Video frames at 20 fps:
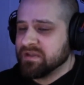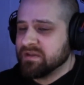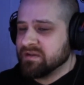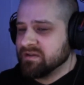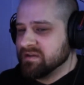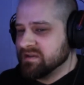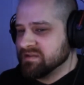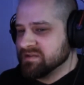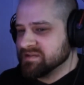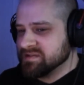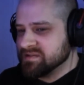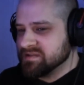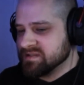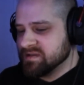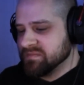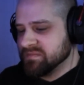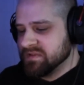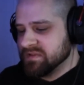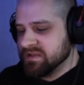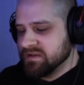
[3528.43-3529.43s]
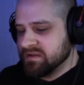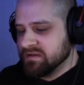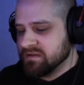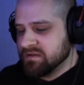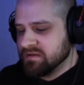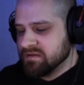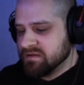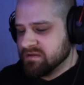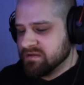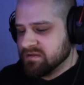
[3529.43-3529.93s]
And this is something
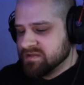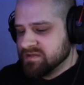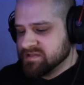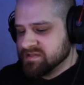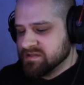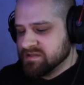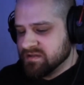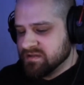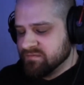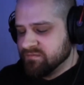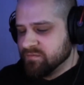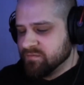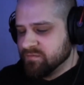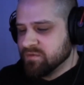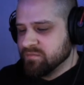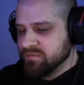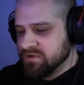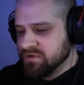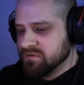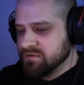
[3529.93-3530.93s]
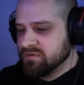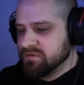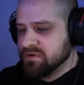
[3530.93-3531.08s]
just to inform you,